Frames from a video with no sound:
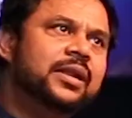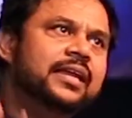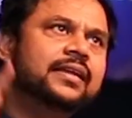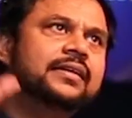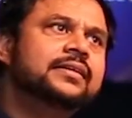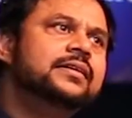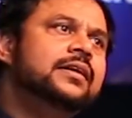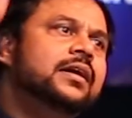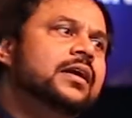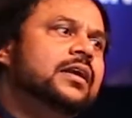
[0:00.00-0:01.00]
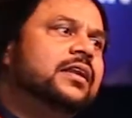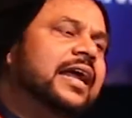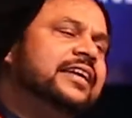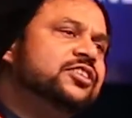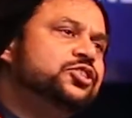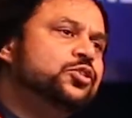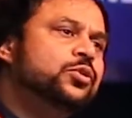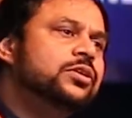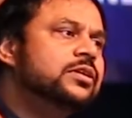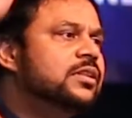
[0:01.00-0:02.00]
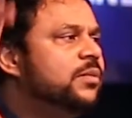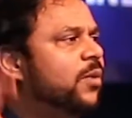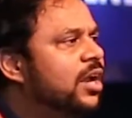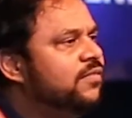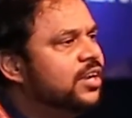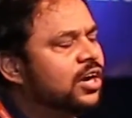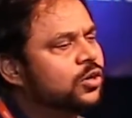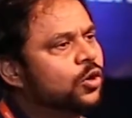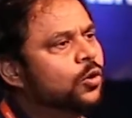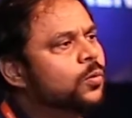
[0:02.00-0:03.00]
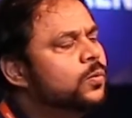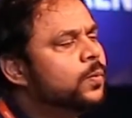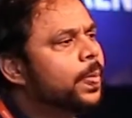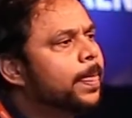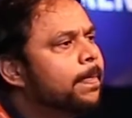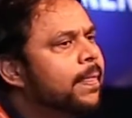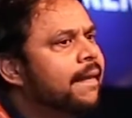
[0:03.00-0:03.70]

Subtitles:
dribbling, try to shoot, the ball will not go.